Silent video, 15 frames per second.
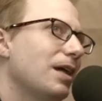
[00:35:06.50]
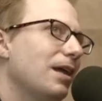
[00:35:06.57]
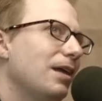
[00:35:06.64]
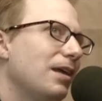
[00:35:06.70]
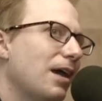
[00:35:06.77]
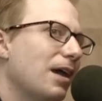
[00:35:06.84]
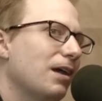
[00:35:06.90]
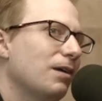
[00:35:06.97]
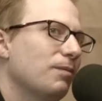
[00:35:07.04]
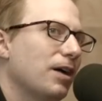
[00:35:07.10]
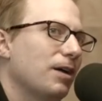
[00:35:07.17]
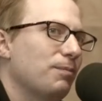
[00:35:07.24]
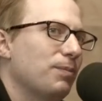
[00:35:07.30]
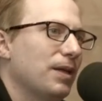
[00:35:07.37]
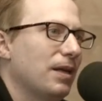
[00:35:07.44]
Yang
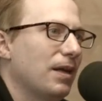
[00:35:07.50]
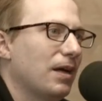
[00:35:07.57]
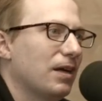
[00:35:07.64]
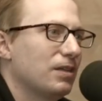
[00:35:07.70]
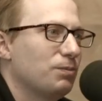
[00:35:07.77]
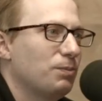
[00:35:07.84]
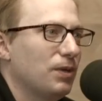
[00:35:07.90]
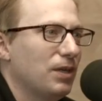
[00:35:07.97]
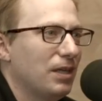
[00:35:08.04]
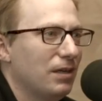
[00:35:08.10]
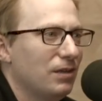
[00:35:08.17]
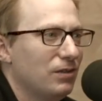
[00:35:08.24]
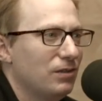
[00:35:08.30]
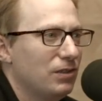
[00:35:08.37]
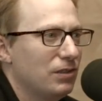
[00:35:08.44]
might be next, but
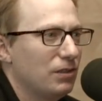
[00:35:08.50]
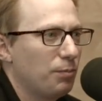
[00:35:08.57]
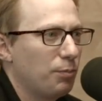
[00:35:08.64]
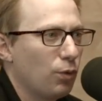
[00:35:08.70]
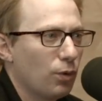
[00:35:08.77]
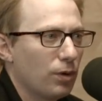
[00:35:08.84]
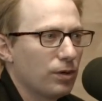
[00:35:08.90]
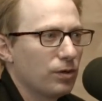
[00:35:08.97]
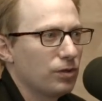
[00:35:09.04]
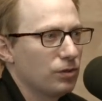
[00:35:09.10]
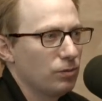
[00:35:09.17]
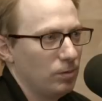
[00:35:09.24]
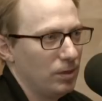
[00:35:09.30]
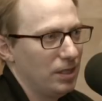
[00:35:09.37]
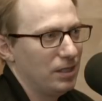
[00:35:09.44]
his
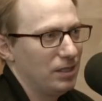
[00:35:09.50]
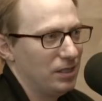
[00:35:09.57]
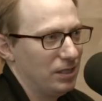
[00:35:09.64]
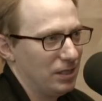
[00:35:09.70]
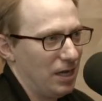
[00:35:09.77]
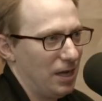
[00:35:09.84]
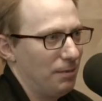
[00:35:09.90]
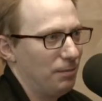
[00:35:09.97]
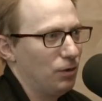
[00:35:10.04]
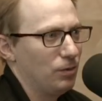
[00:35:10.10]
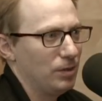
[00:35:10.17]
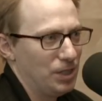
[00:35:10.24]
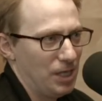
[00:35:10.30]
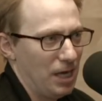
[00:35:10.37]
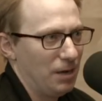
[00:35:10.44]
supporters really just came to
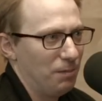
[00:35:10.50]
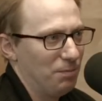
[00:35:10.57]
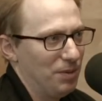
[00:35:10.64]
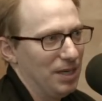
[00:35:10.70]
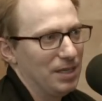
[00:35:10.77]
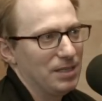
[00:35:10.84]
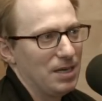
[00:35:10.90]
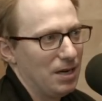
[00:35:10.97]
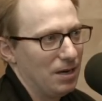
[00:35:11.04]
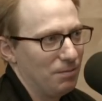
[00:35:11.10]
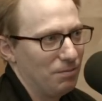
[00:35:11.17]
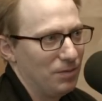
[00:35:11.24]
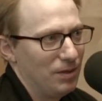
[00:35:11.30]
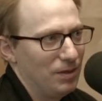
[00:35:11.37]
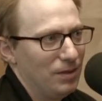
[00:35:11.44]
his aid big time.
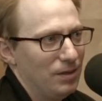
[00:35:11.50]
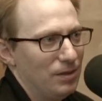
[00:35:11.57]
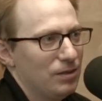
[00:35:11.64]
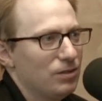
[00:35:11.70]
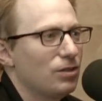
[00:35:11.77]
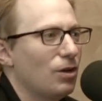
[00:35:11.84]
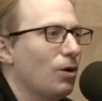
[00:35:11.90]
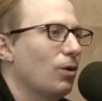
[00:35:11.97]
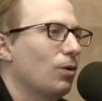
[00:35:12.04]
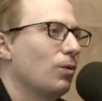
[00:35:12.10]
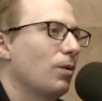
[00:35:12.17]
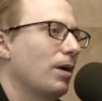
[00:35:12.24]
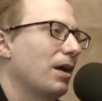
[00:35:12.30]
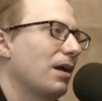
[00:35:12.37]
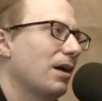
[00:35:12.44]
So
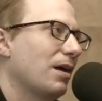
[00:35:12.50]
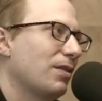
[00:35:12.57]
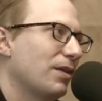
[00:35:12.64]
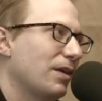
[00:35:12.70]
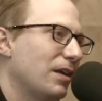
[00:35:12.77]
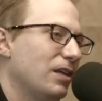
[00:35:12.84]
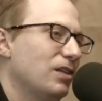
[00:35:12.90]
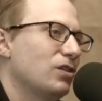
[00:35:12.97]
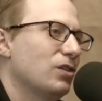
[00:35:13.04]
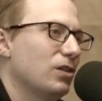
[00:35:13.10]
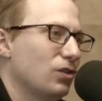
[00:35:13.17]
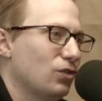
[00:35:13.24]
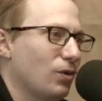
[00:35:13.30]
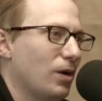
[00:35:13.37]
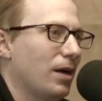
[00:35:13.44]
I think he's going
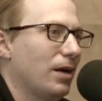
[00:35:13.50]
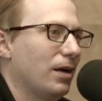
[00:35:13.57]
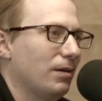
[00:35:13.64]
to try.